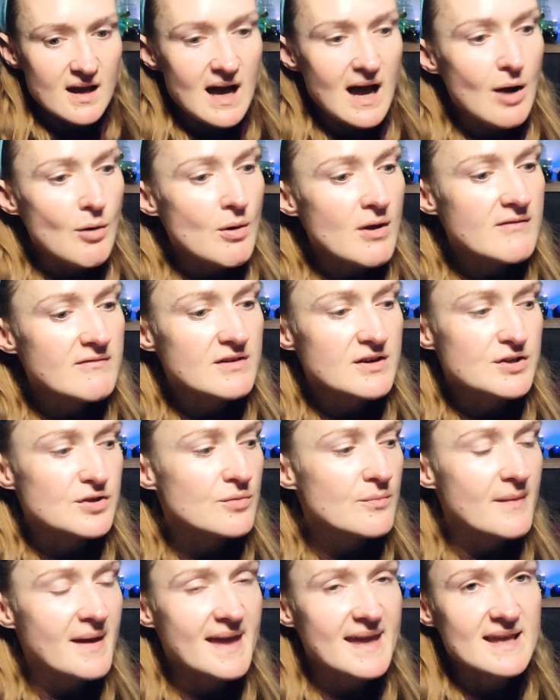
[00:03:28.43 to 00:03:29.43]
however
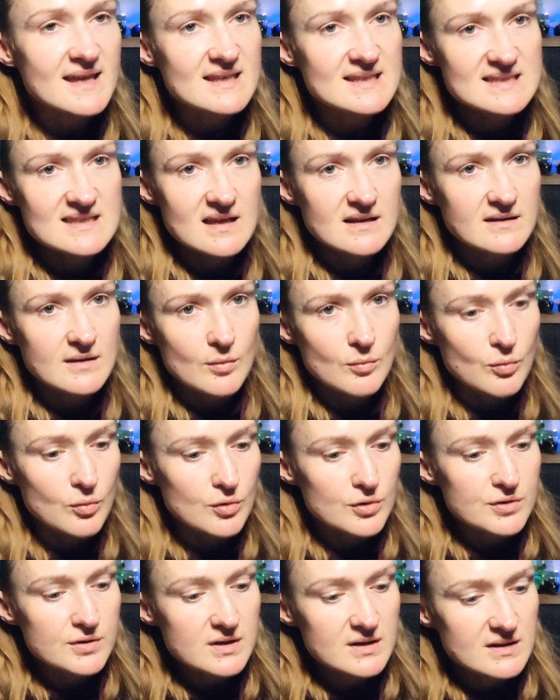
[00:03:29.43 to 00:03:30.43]
you make, it's gonna
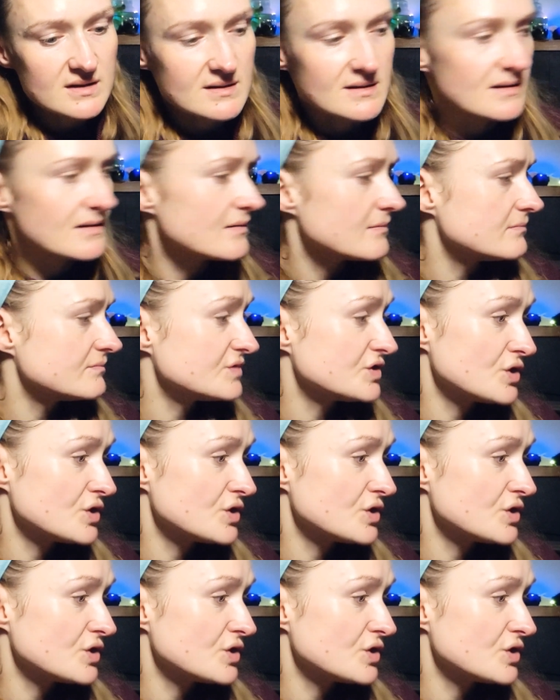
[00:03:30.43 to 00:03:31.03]
work in